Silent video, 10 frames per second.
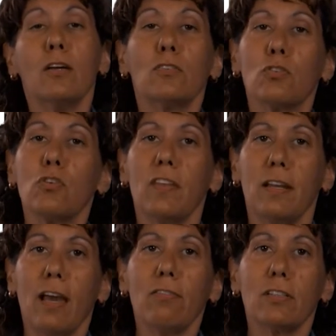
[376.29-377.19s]
Truth in
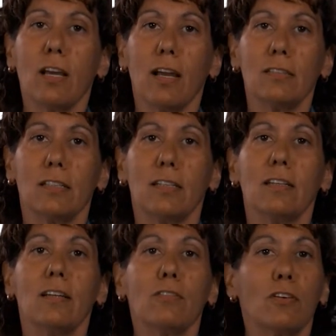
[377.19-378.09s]
advertising
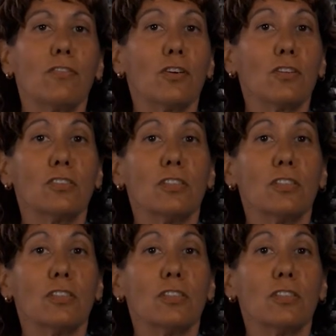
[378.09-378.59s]
refers